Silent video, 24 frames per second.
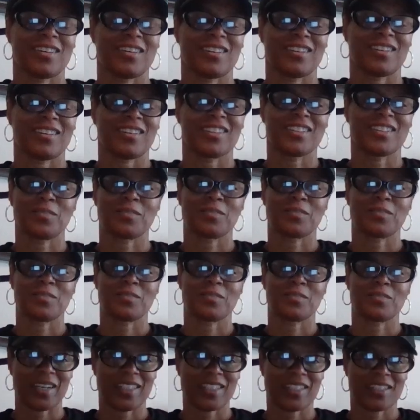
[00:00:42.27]
This
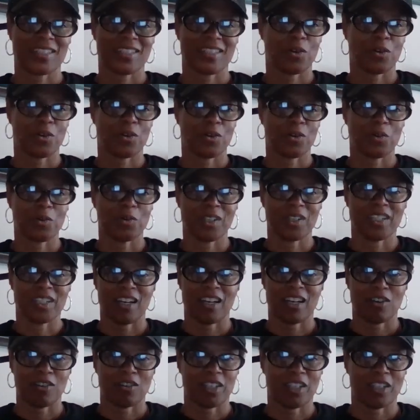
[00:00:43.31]
blessed my soul, and
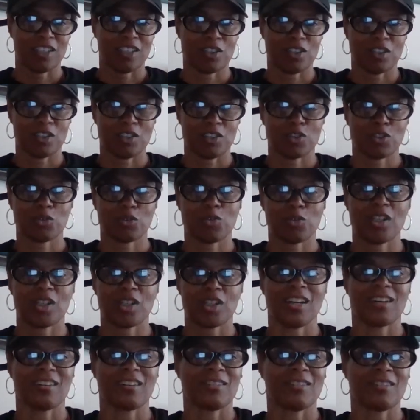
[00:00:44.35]
I'll get into the
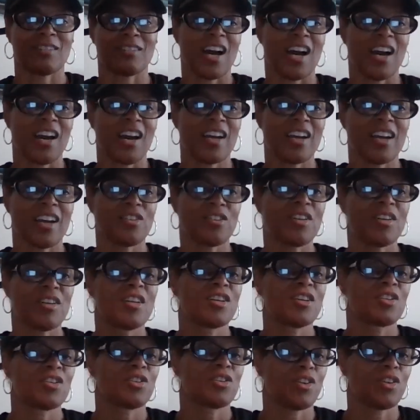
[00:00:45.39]
story. Align
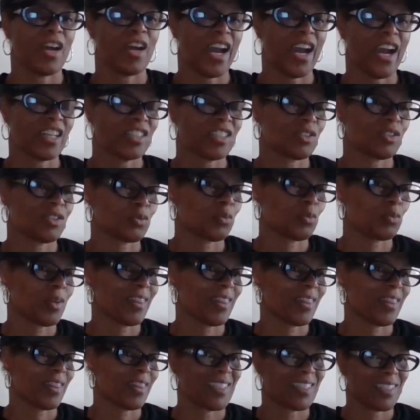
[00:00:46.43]
your actions with
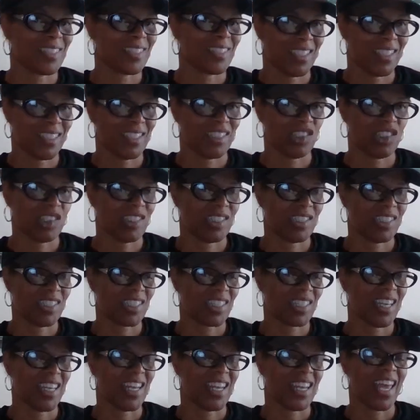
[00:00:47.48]
intentions
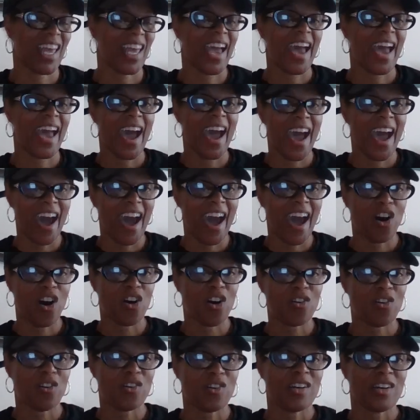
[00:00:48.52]
and how
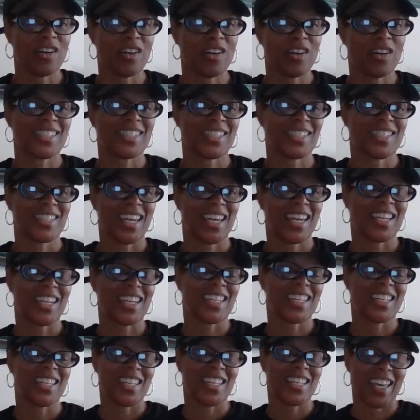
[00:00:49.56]

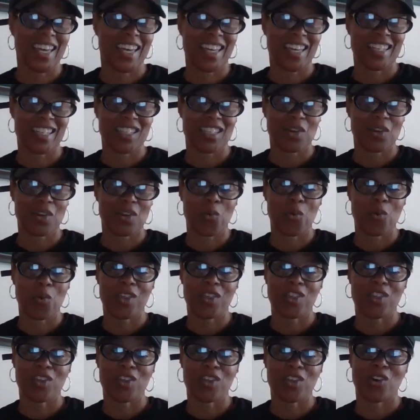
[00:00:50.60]
saying yes
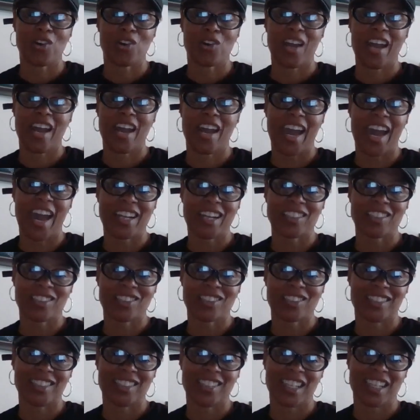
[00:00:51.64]
with your
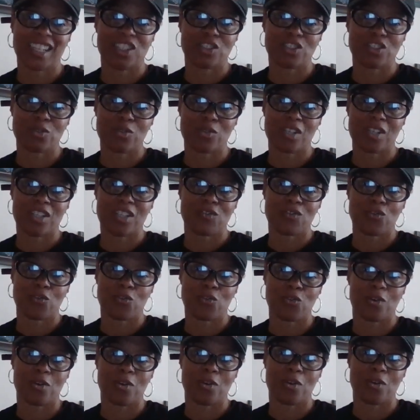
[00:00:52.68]
actions can
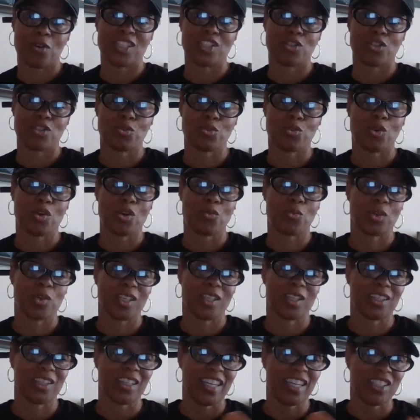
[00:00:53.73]
transform into
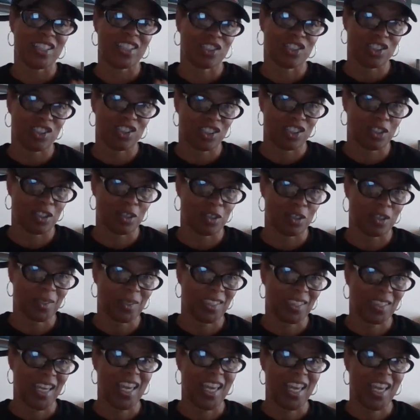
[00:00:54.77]
relationships
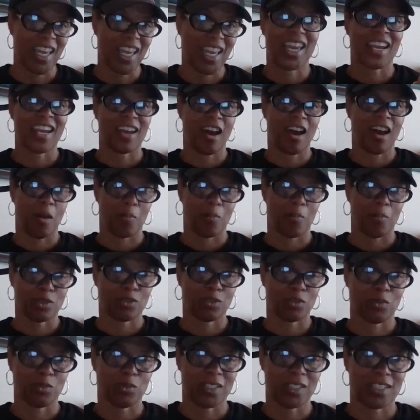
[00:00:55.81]
and
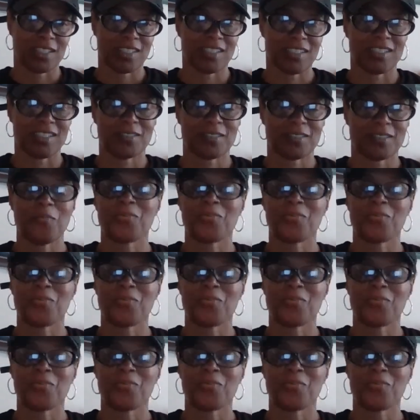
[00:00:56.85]
opportunities.